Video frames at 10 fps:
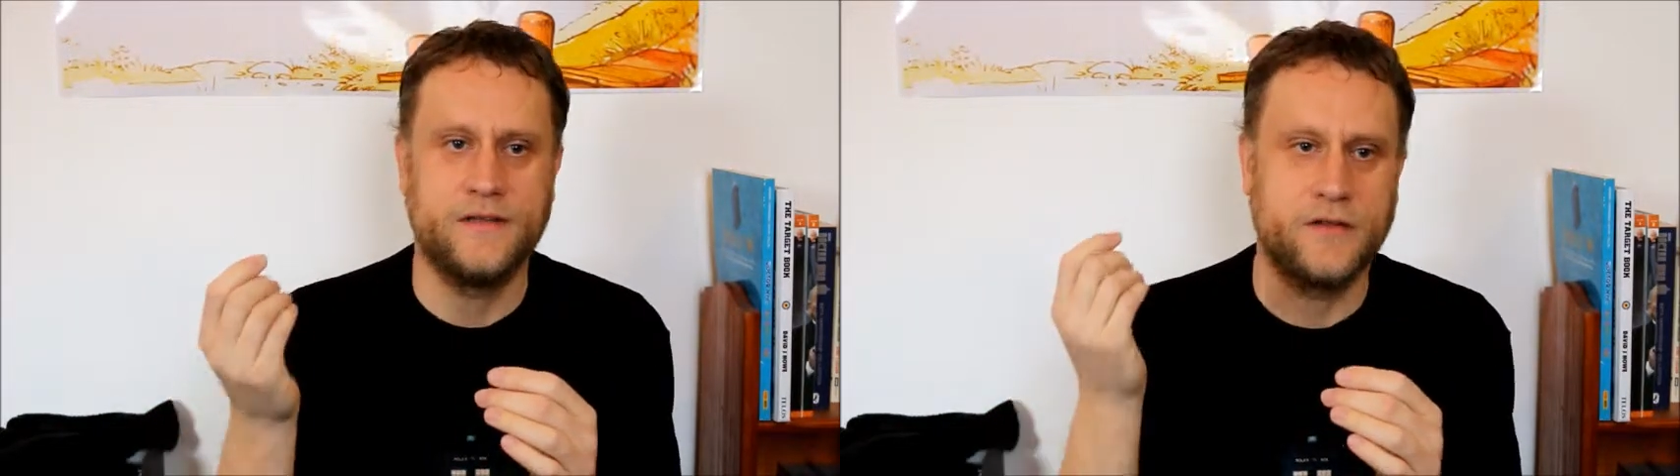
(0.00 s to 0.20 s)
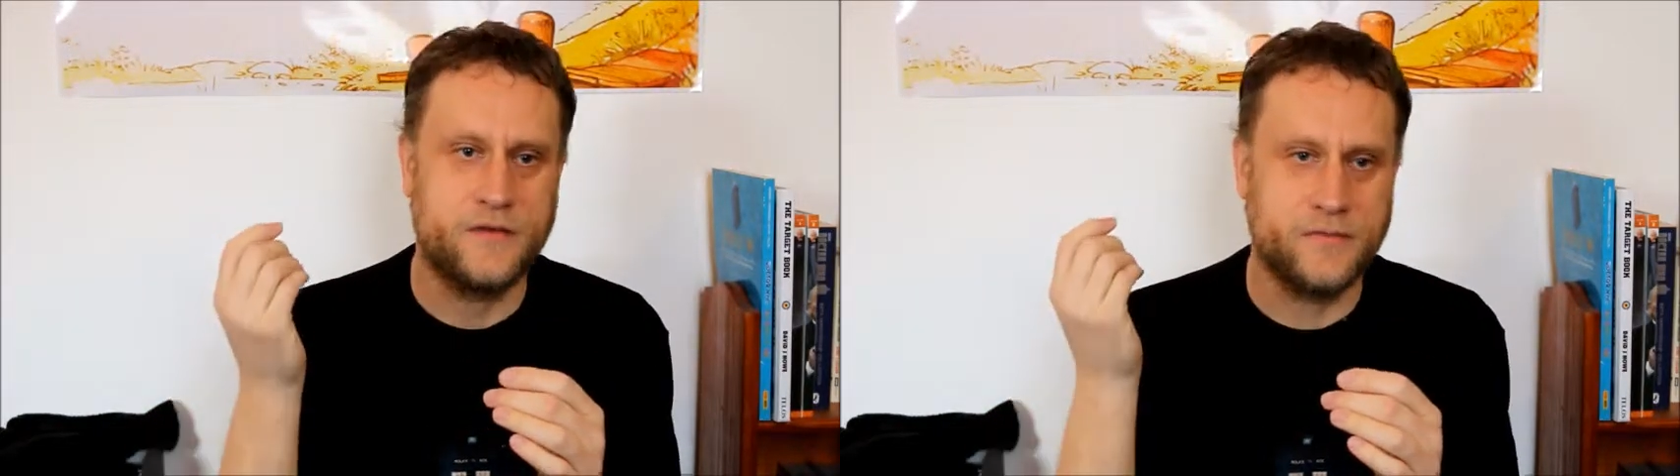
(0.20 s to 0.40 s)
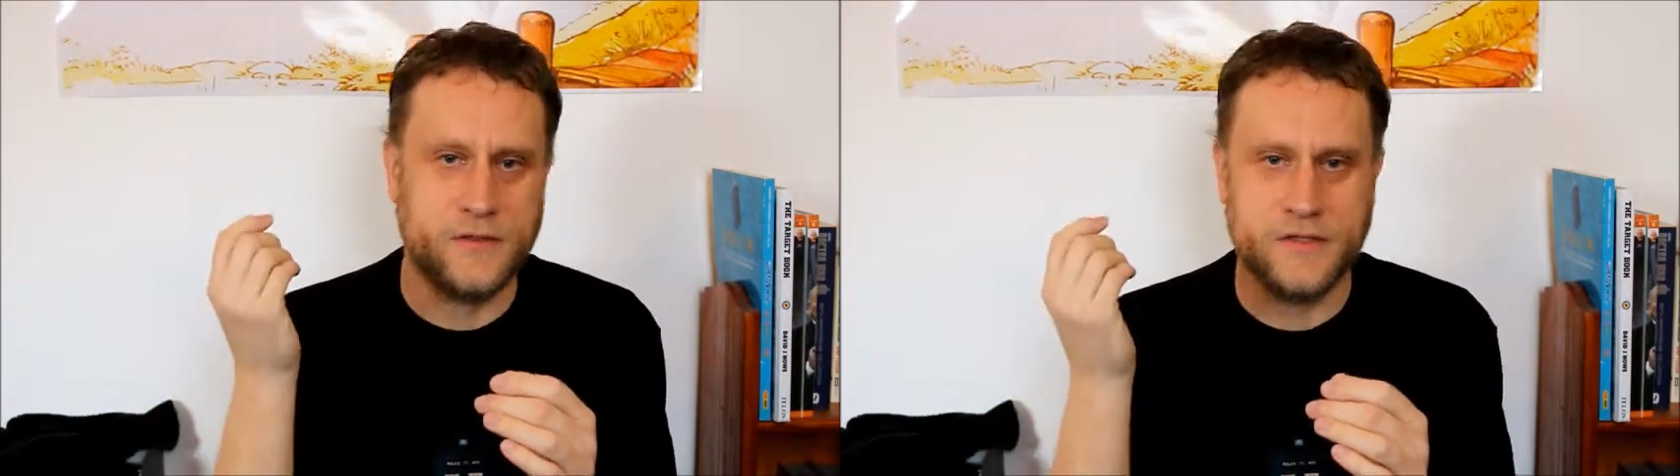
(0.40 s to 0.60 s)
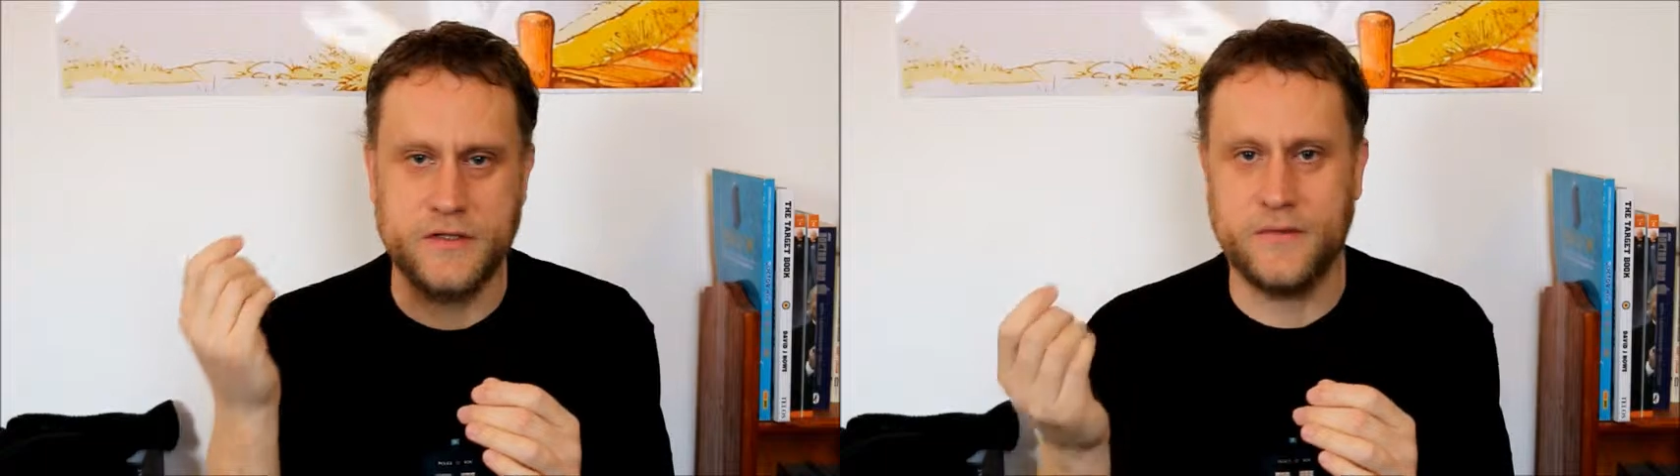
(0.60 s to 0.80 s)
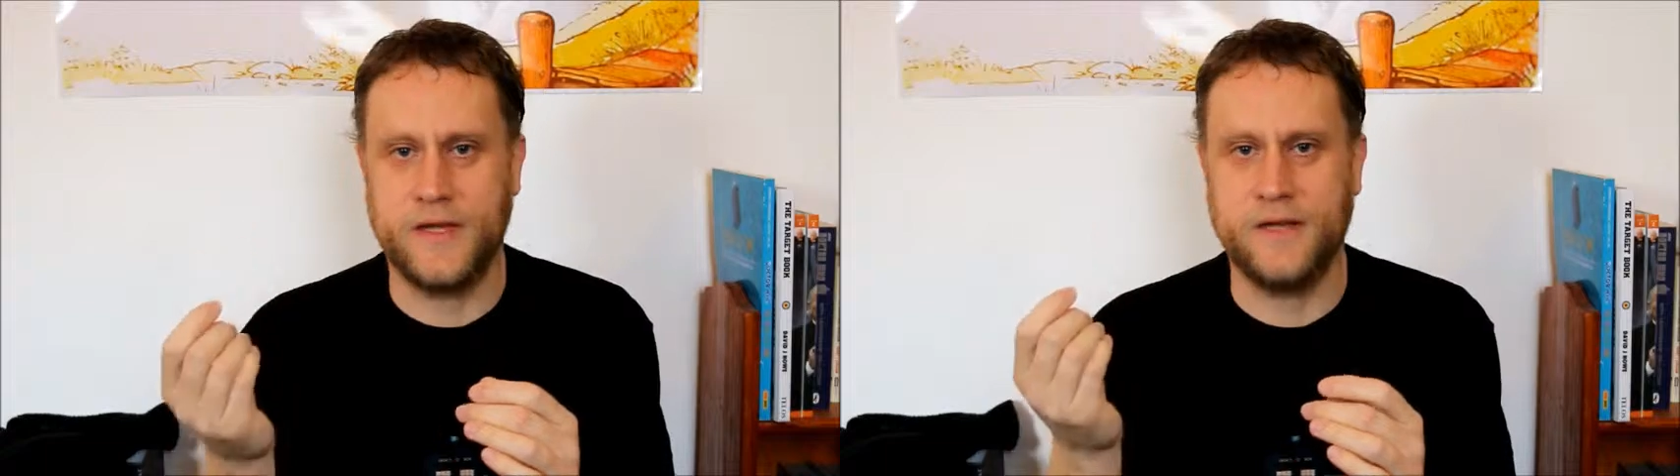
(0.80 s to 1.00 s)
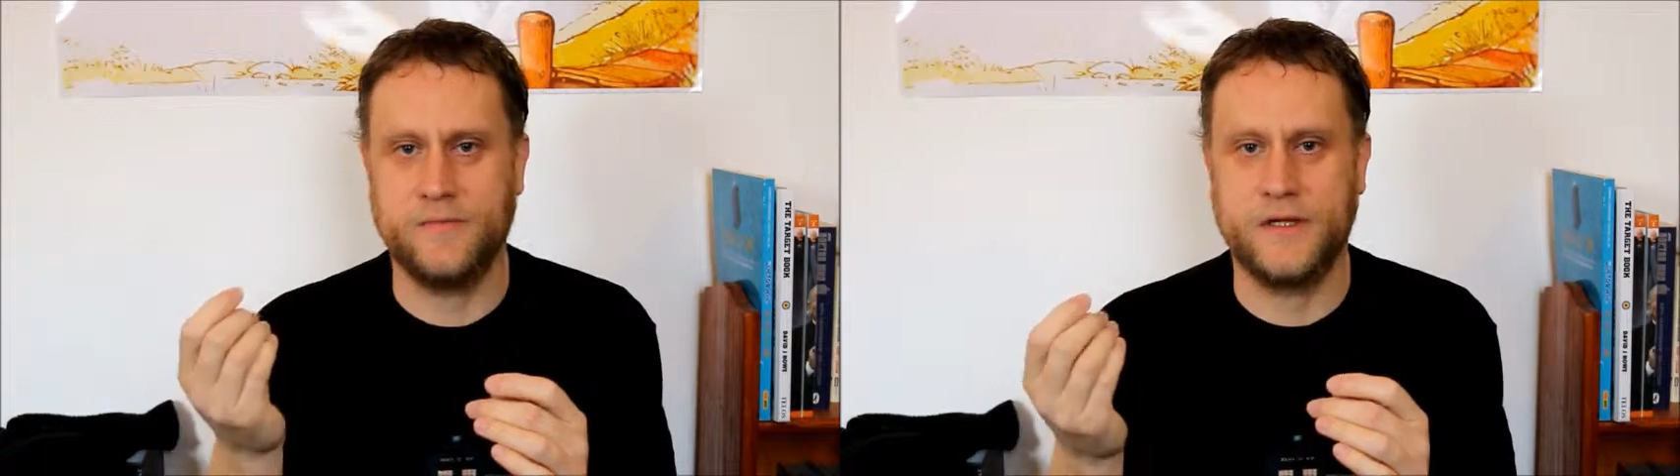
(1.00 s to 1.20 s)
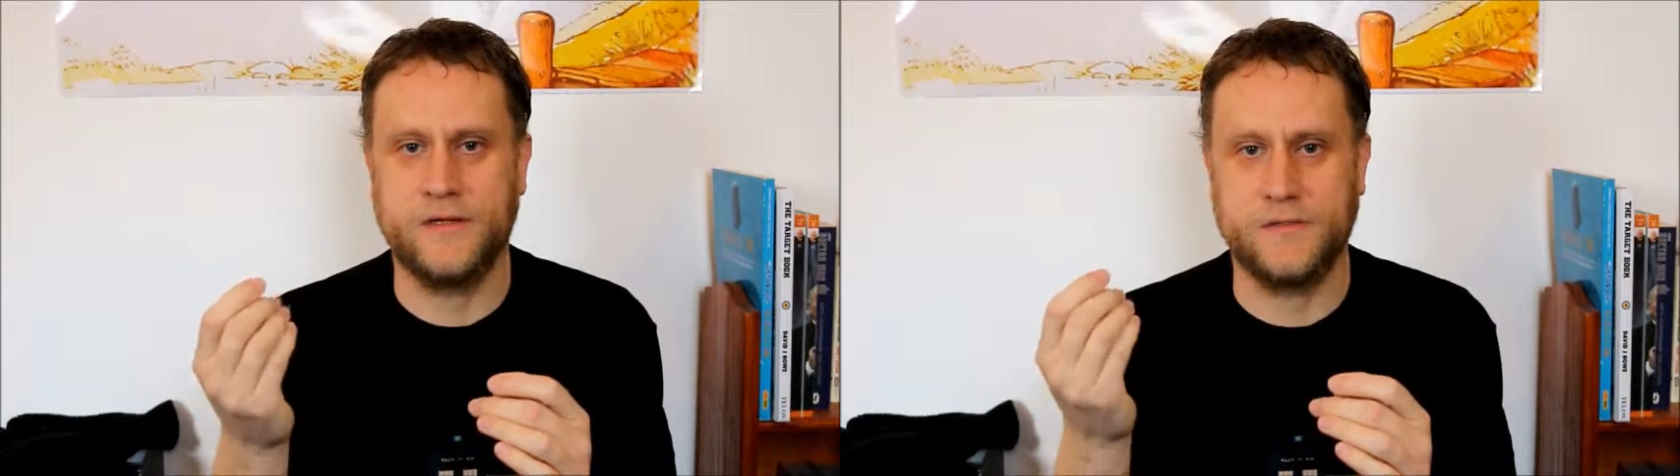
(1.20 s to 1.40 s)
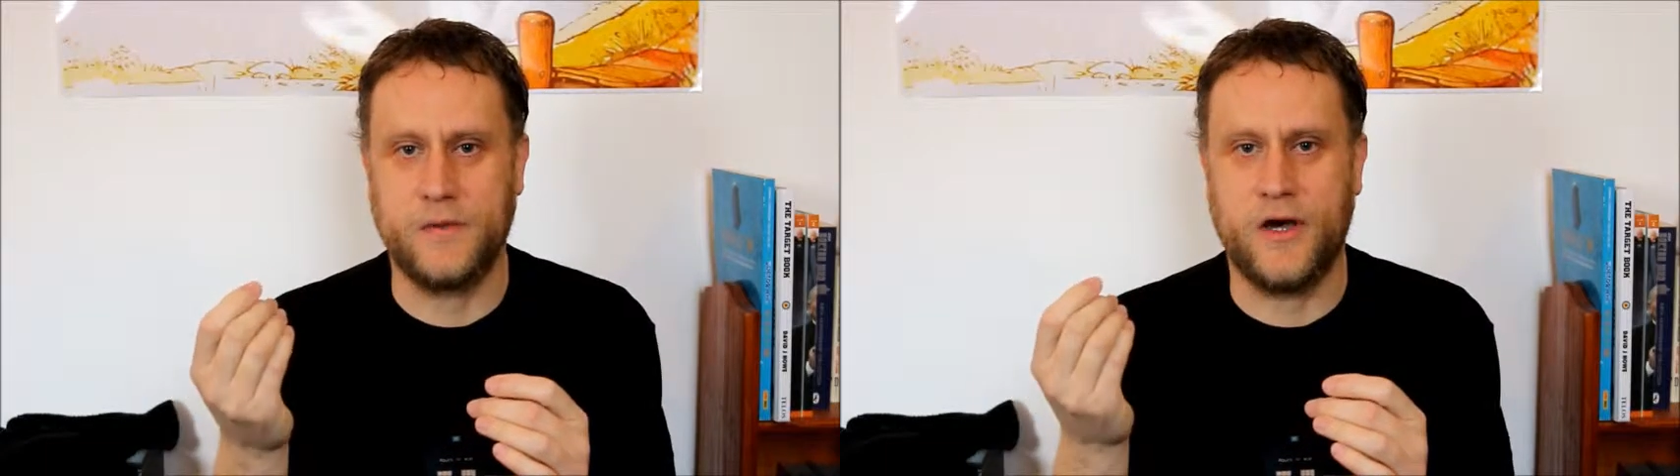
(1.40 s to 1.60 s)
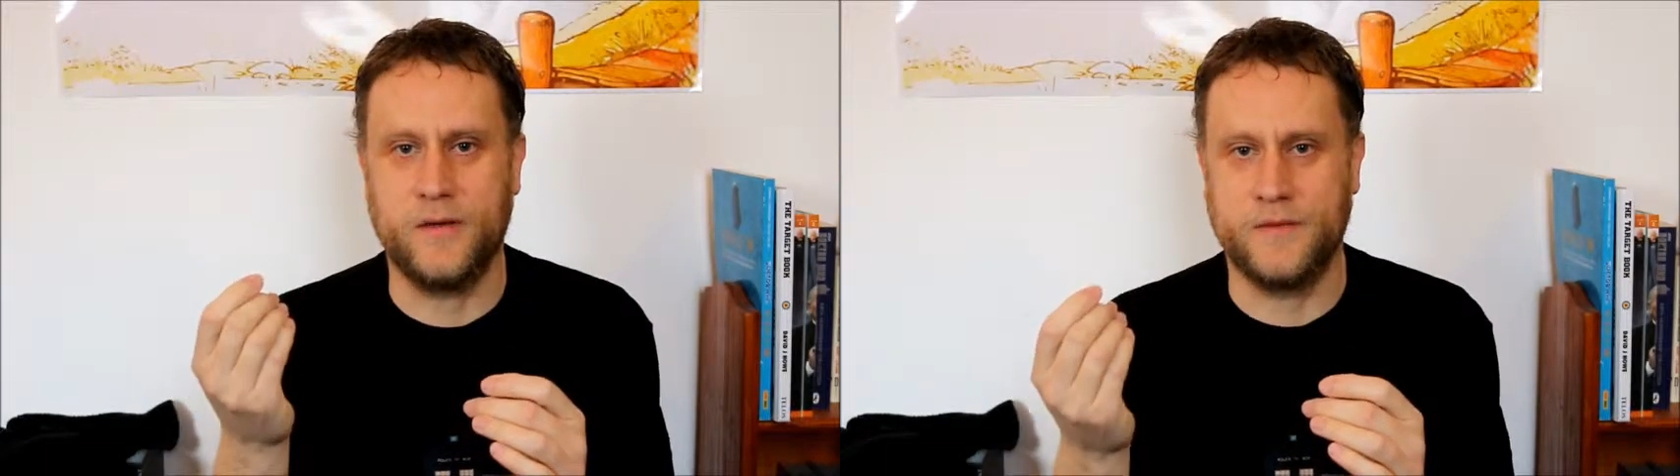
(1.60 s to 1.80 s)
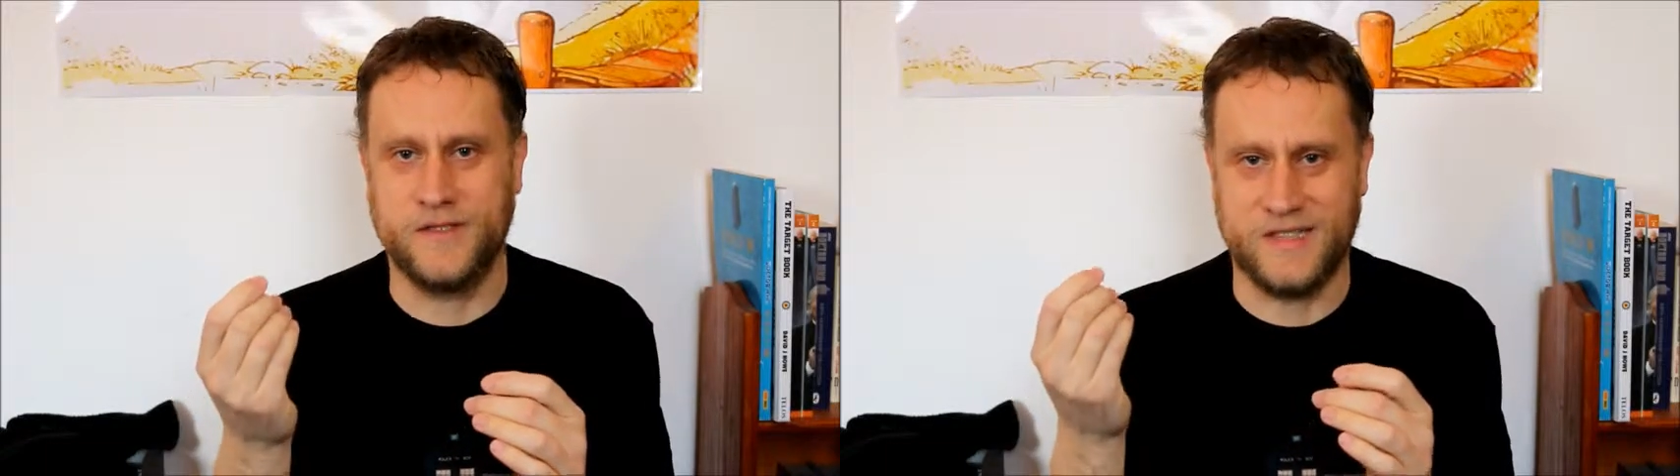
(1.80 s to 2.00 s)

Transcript: the government's doing it because Parliament